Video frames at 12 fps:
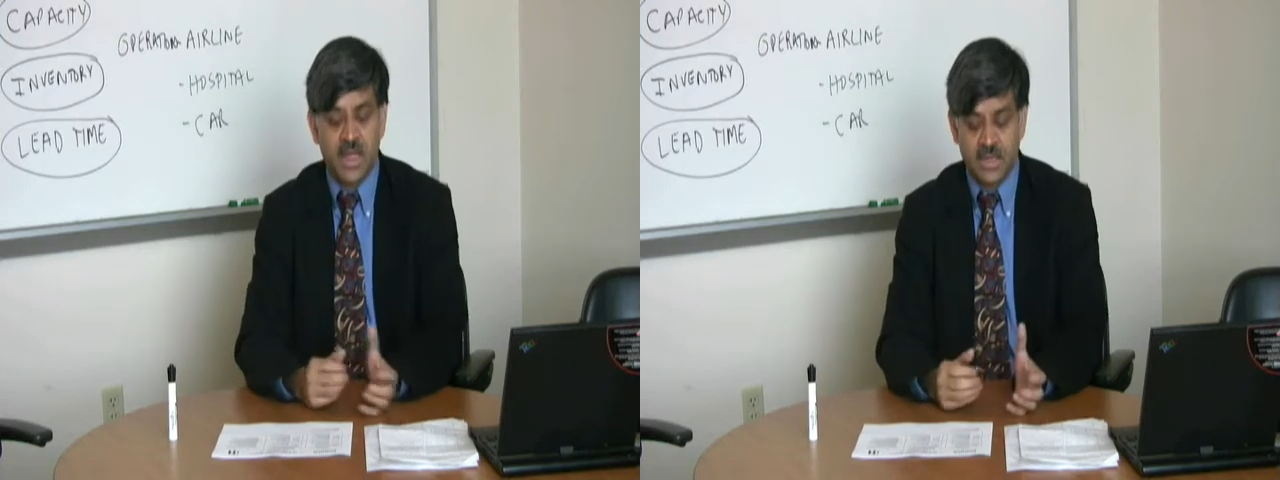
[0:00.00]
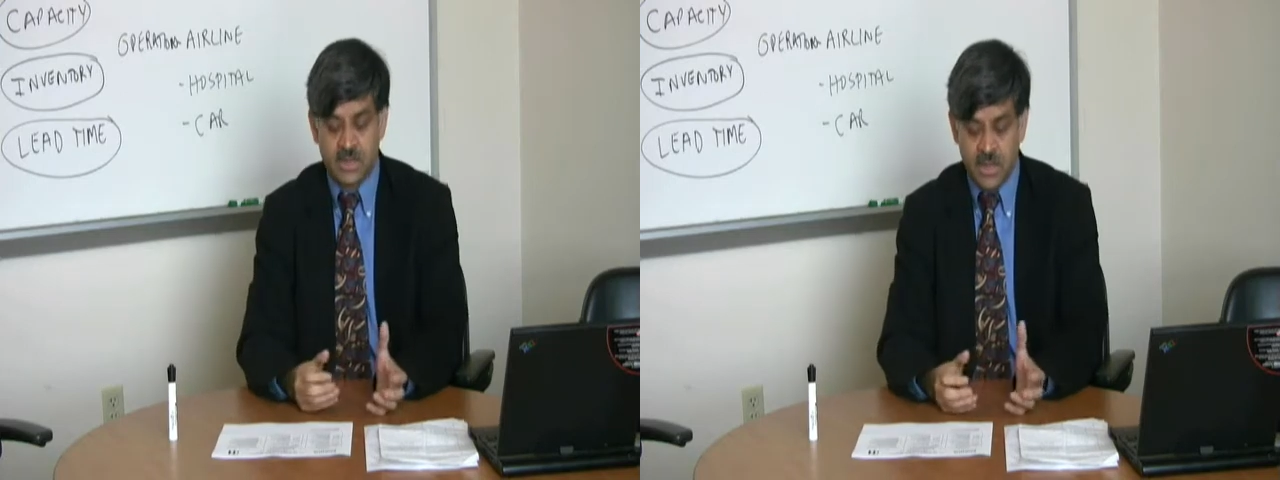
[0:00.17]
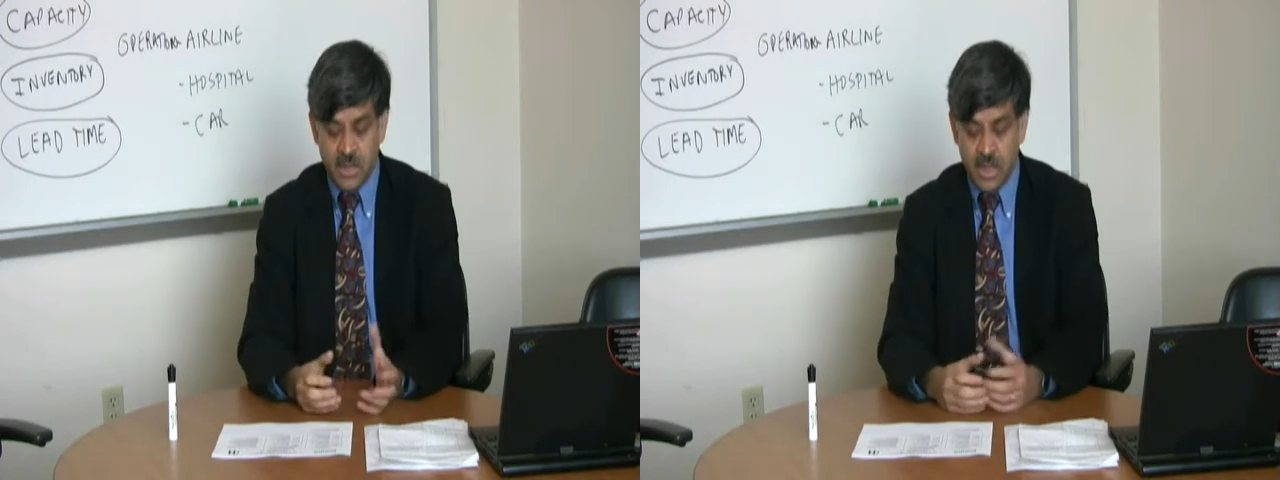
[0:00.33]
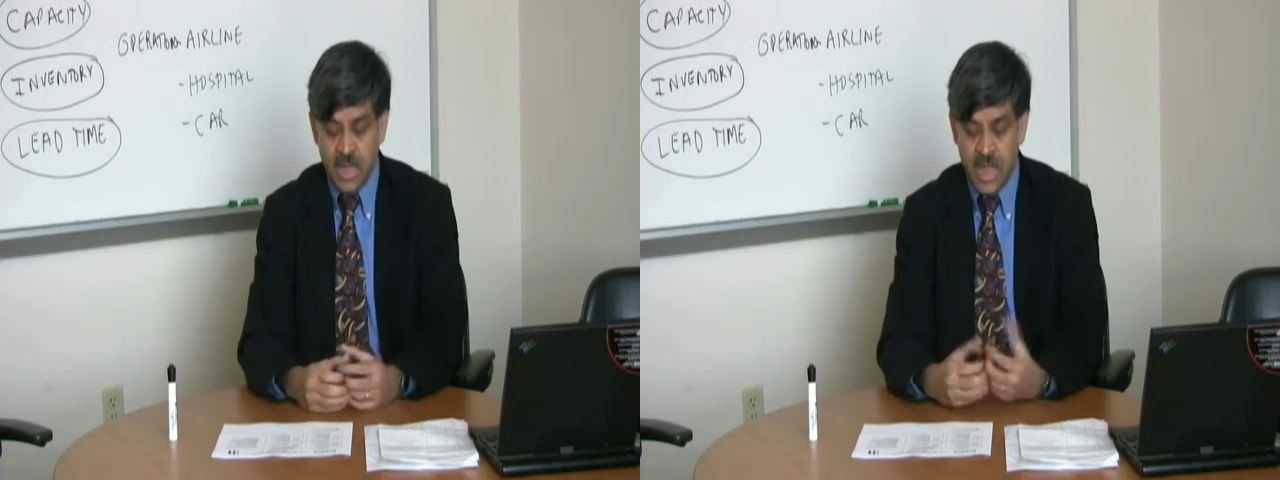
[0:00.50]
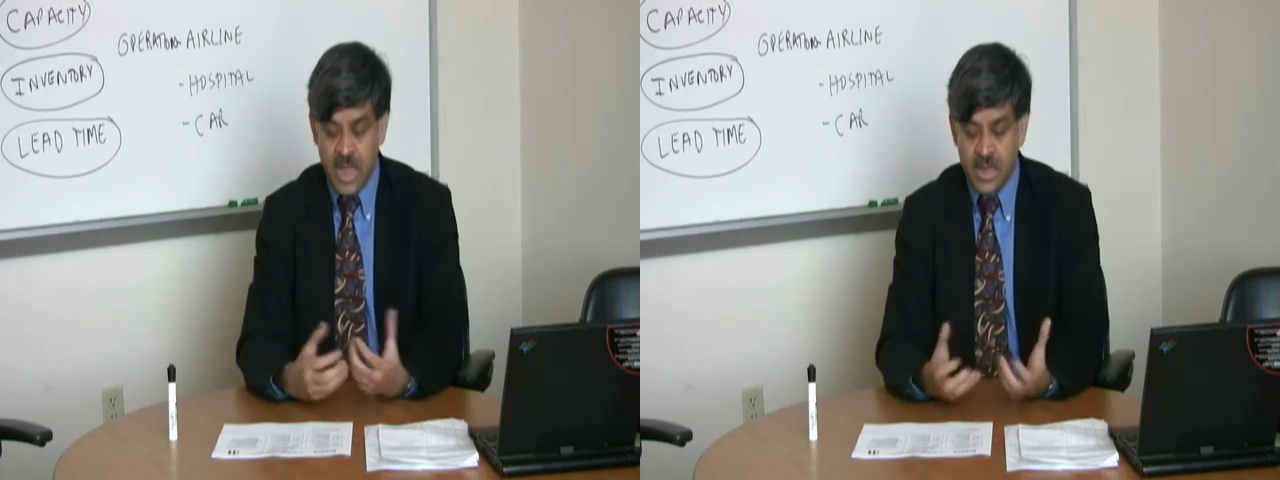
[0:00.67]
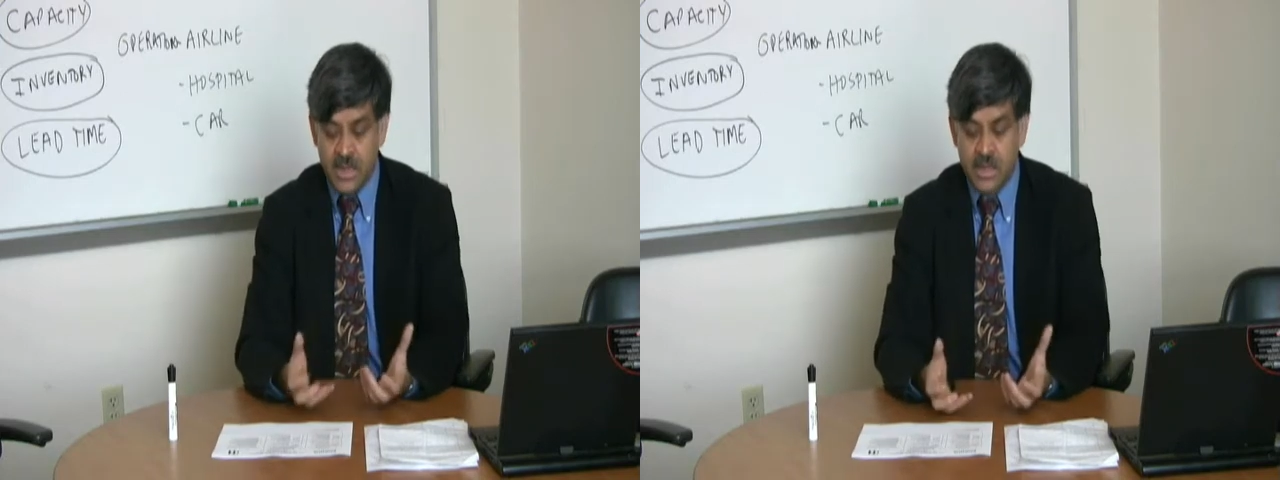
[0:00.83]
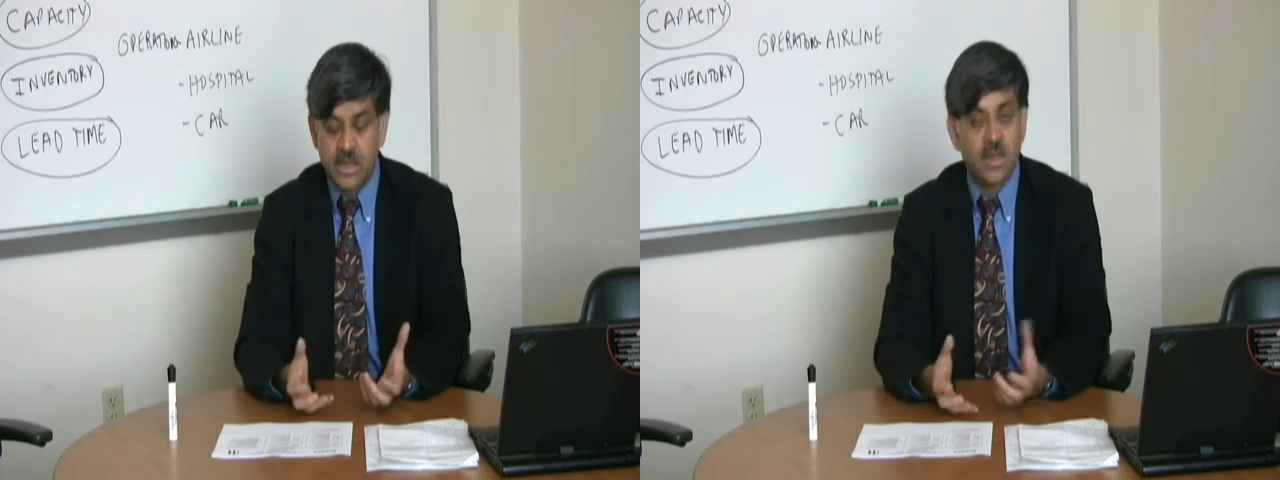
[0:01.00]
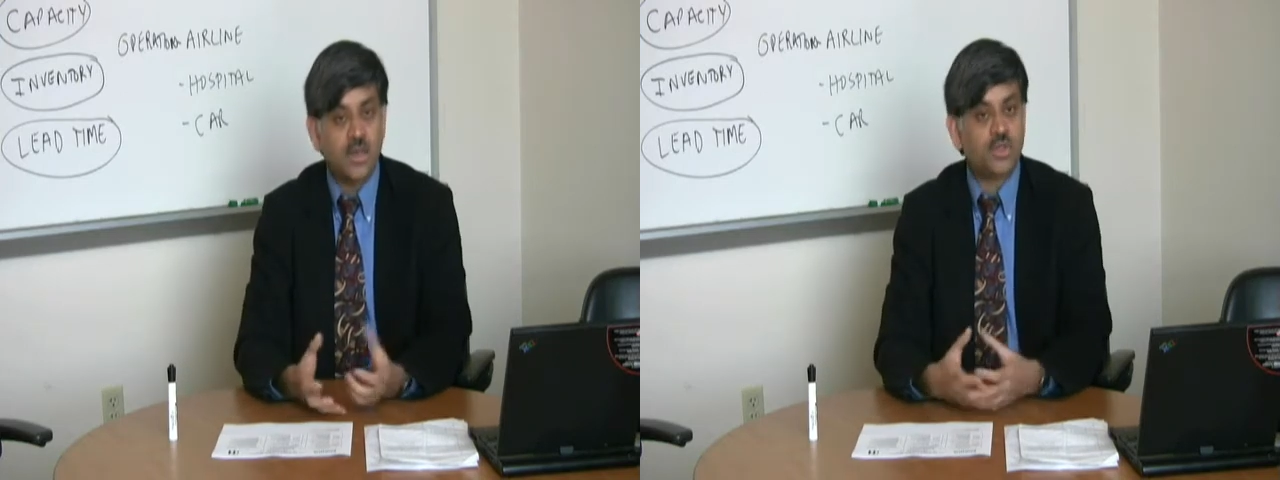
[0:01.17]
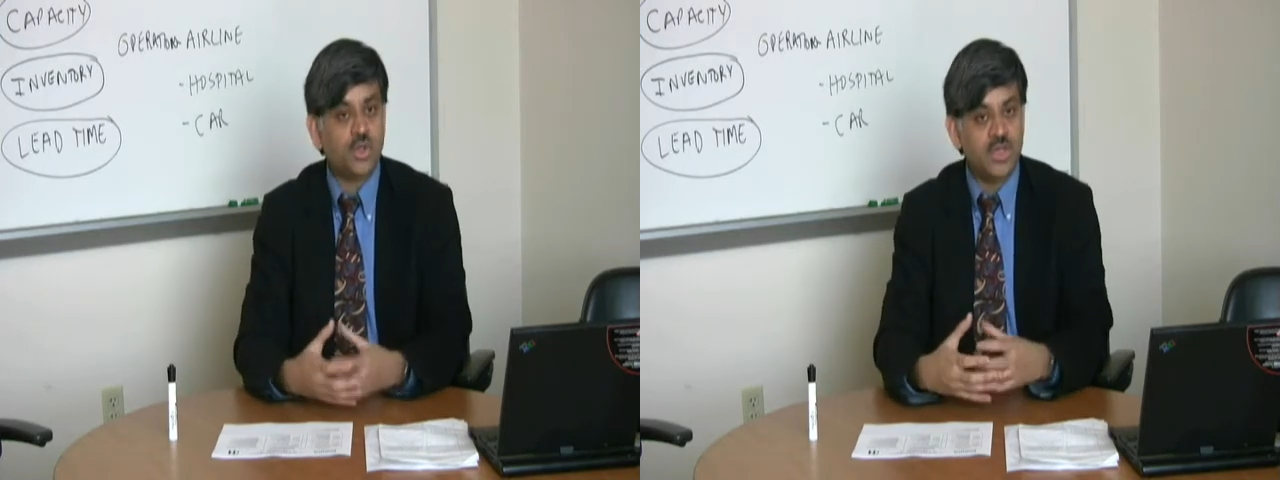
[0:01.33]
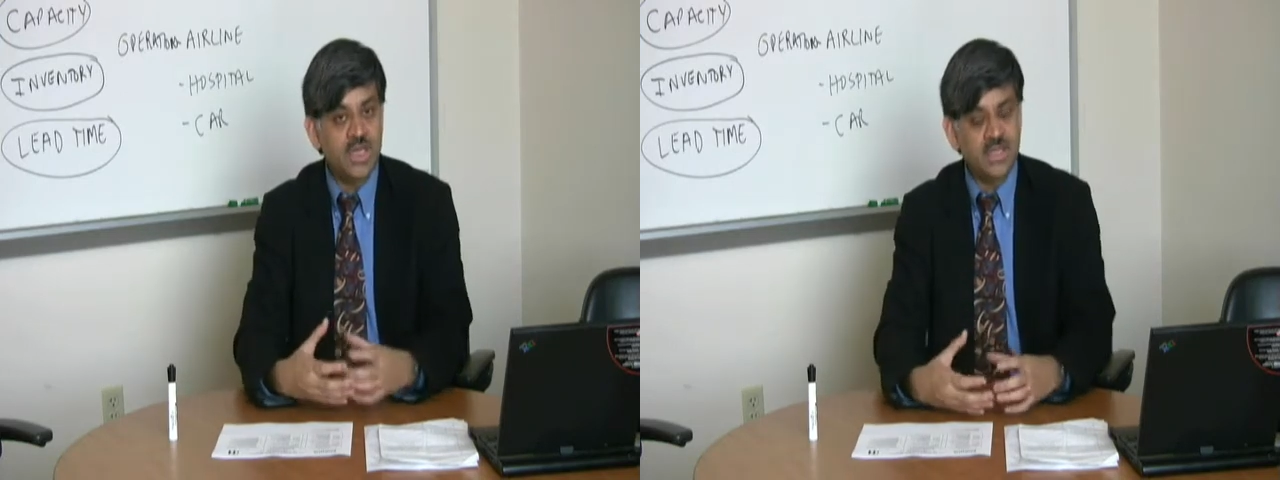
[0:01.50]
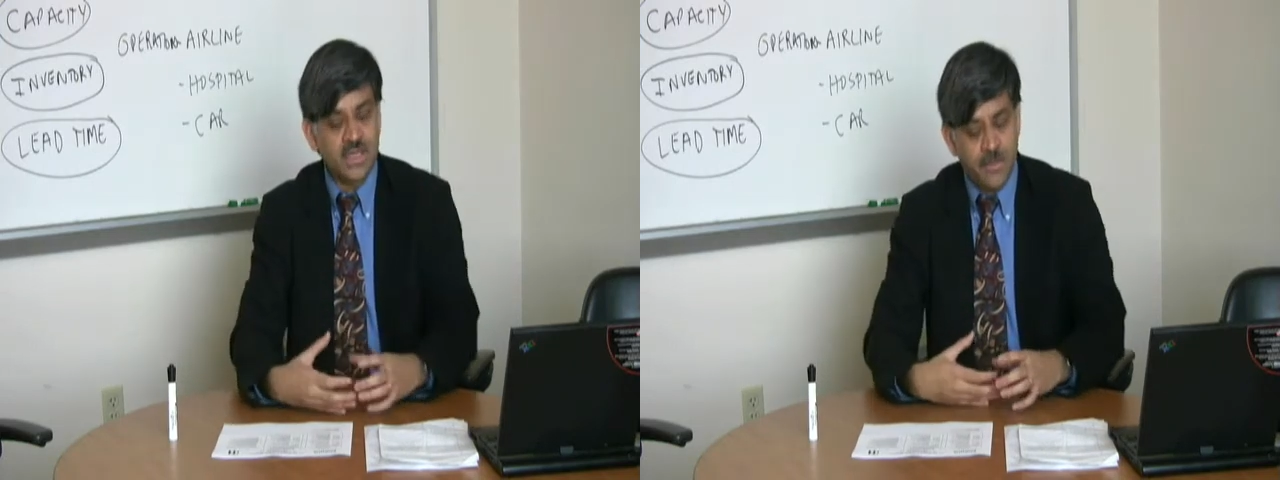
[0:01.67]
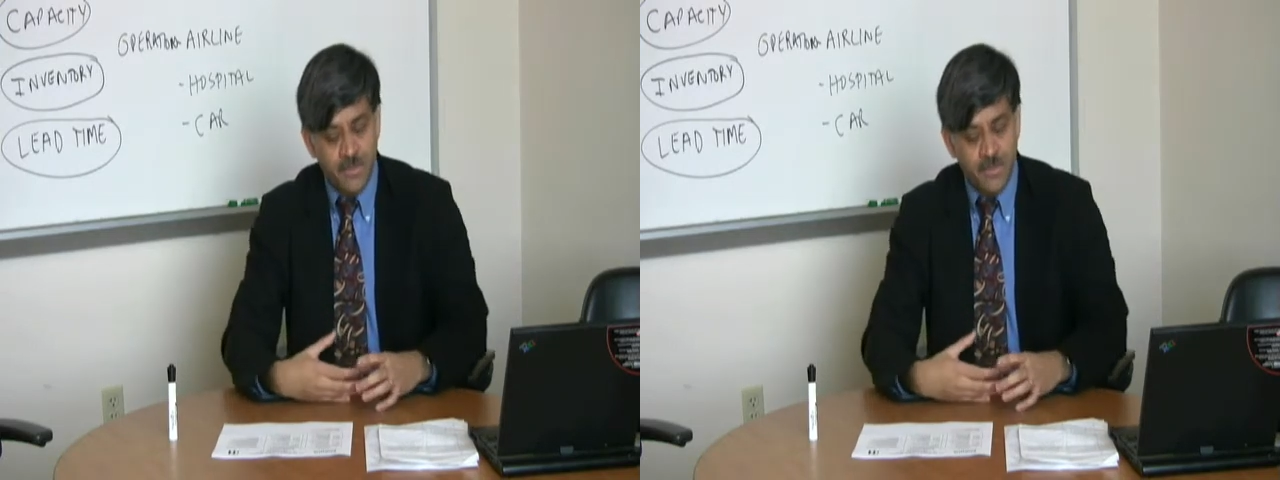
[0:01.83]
and so these are